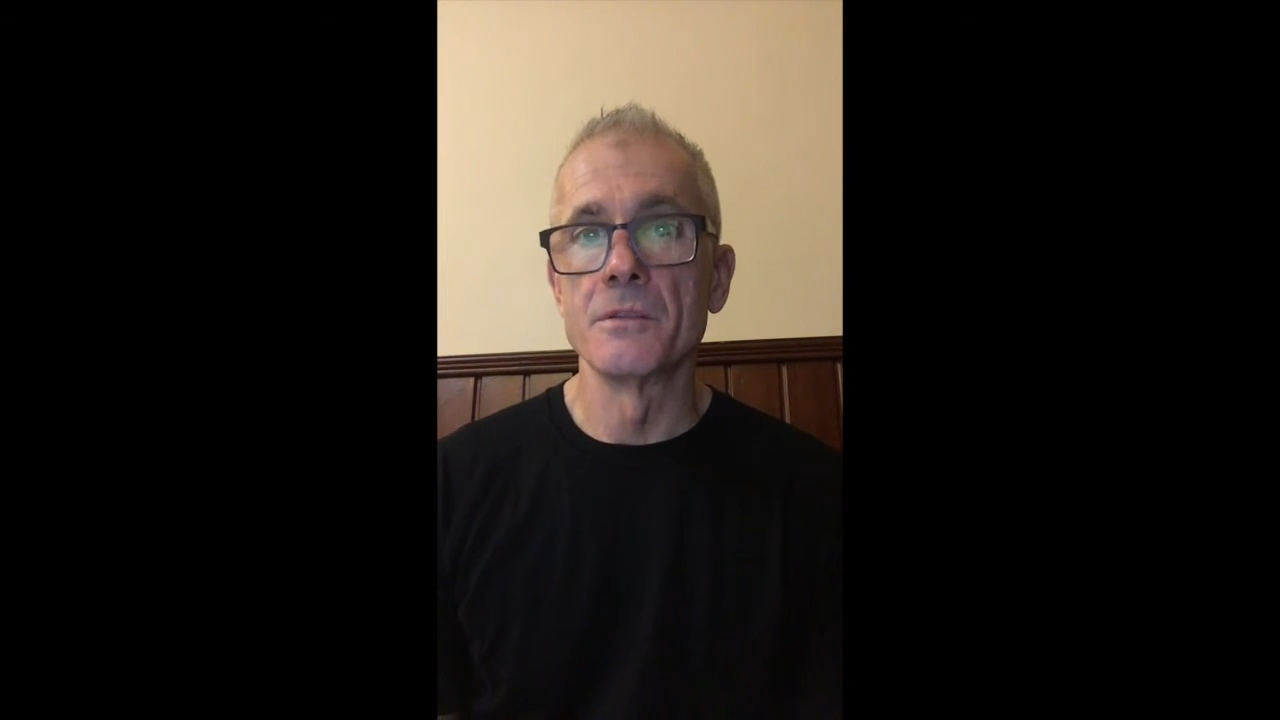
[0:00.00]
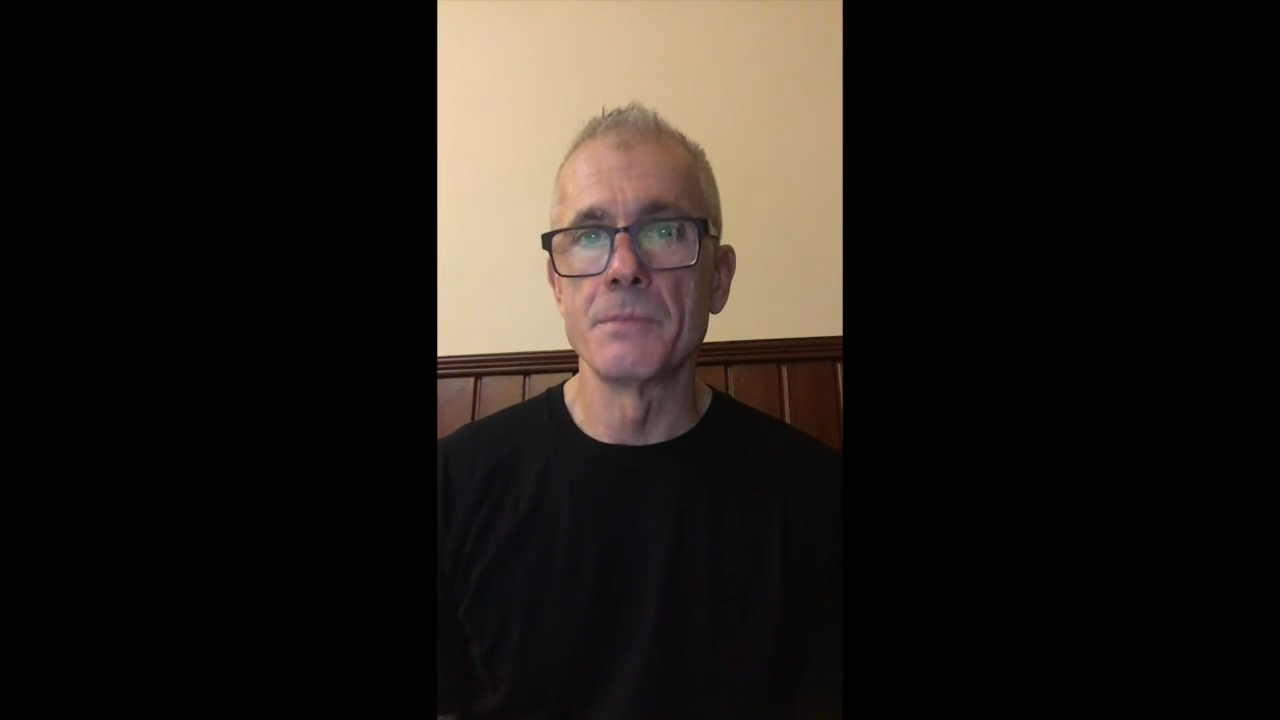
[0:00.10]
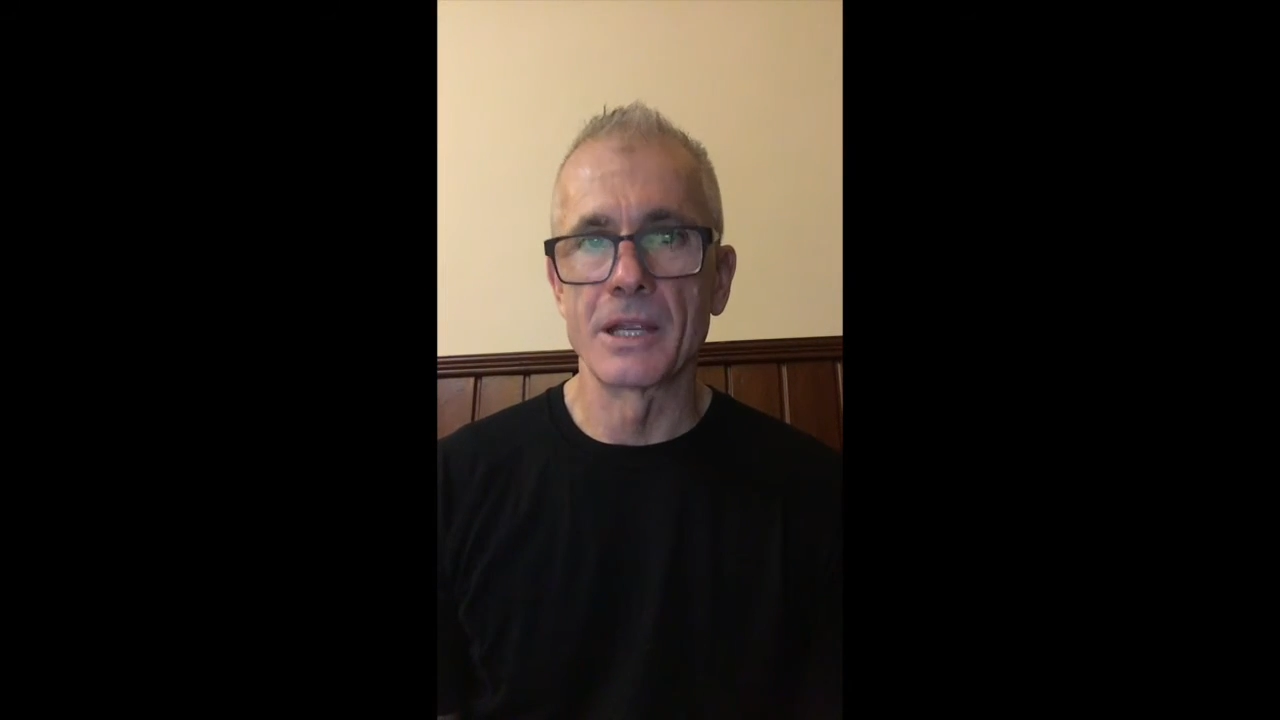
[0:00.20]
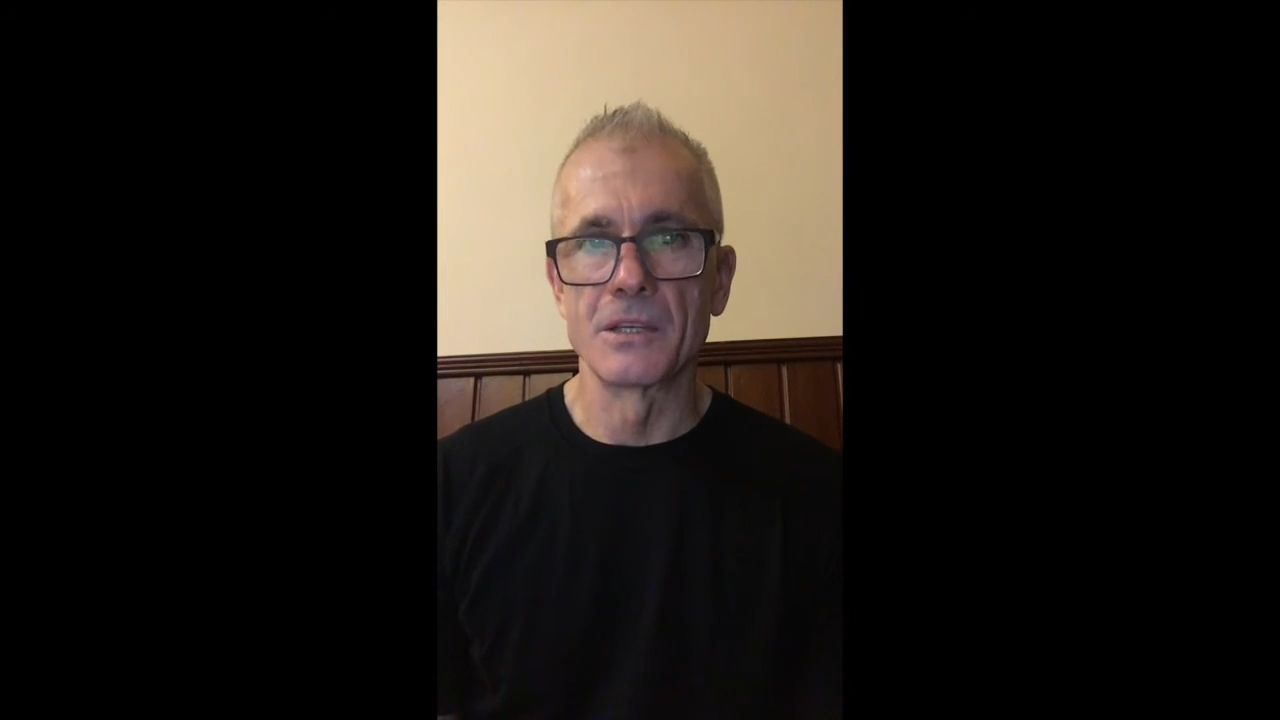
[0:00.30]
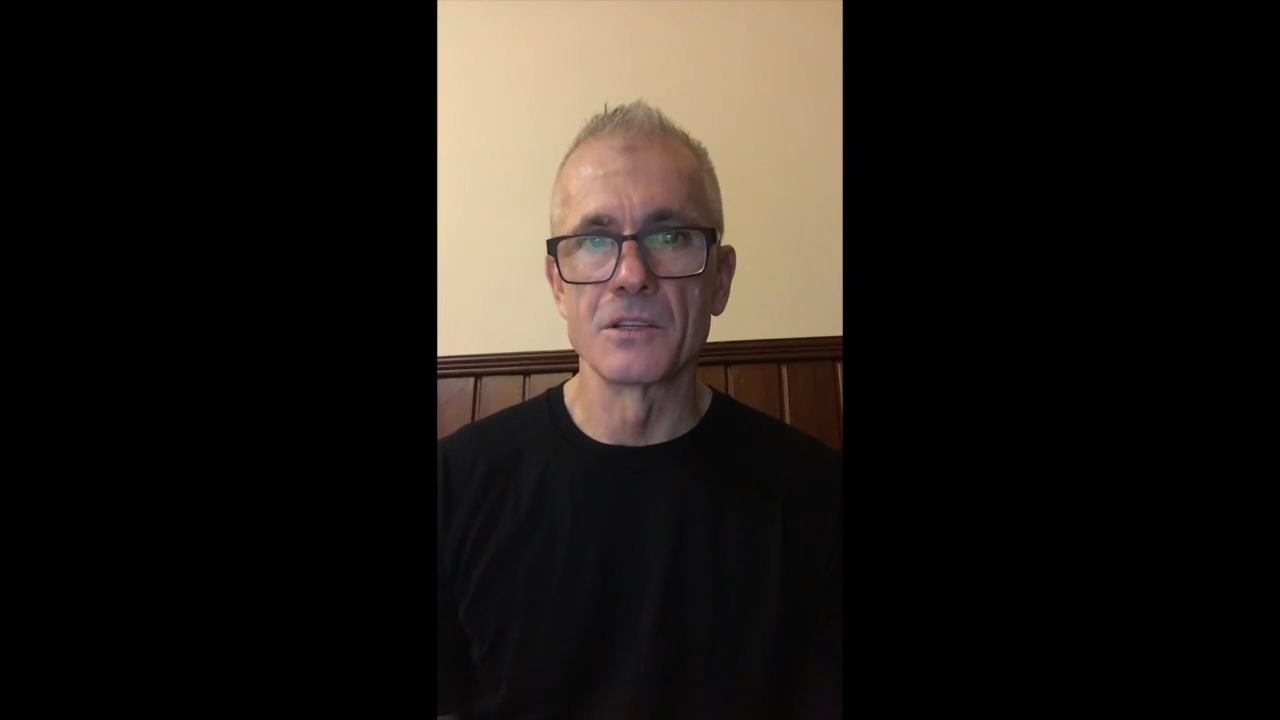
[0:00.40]
the
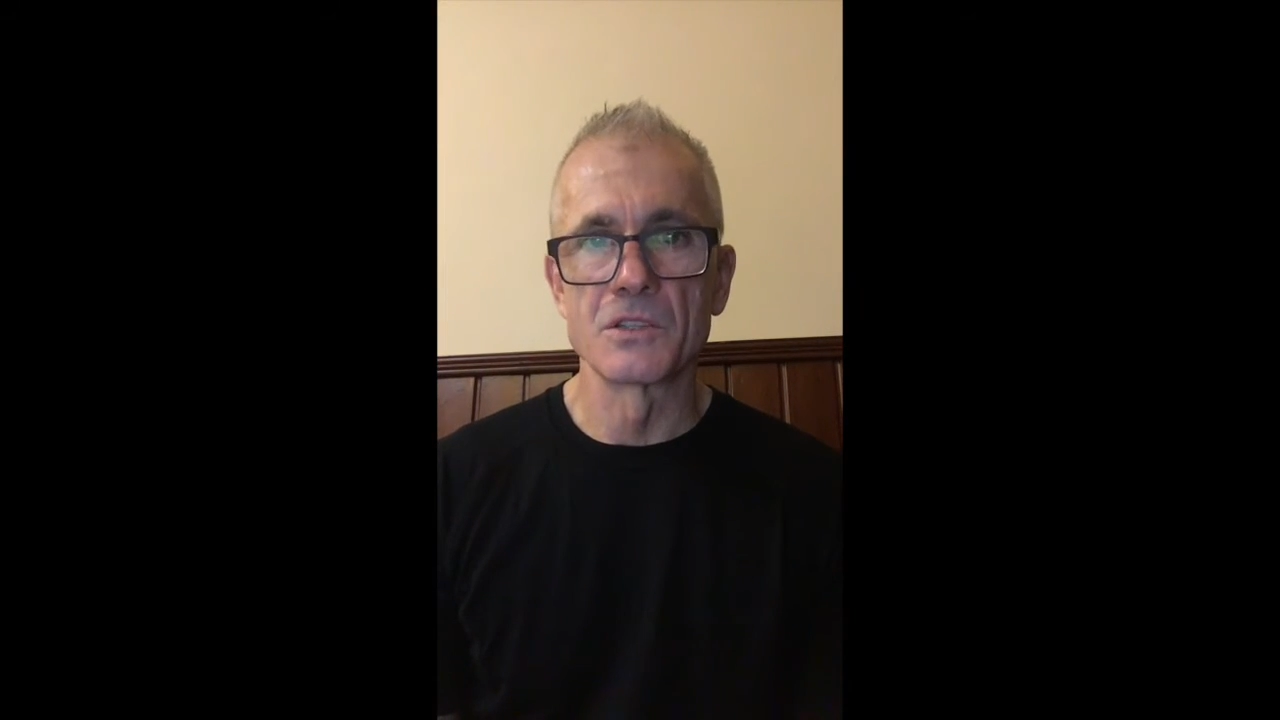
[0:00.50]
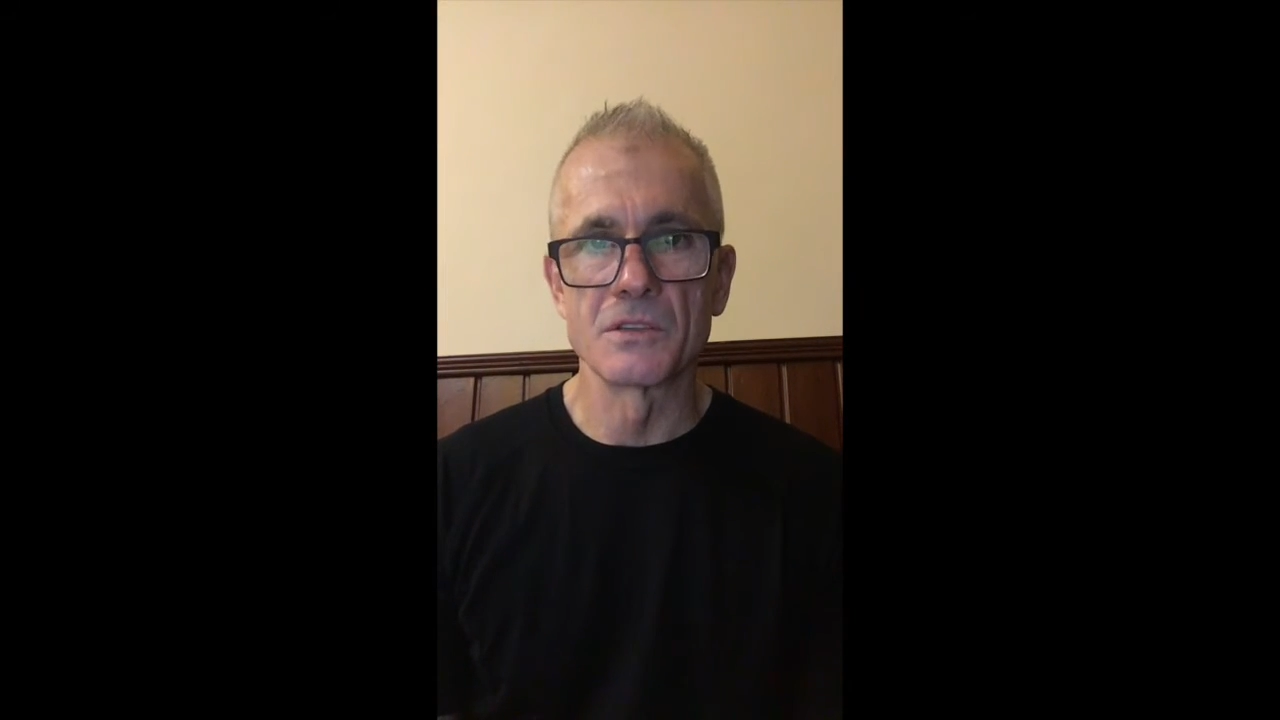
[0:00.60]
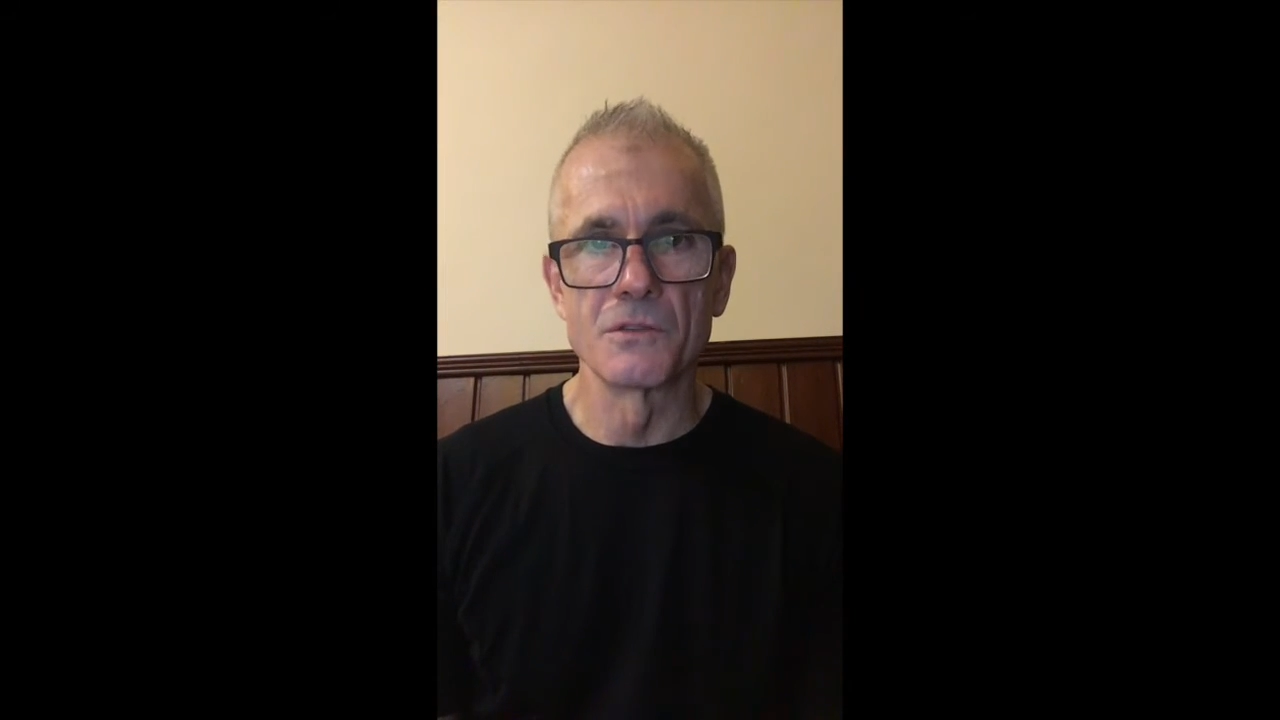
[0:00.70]
maintenance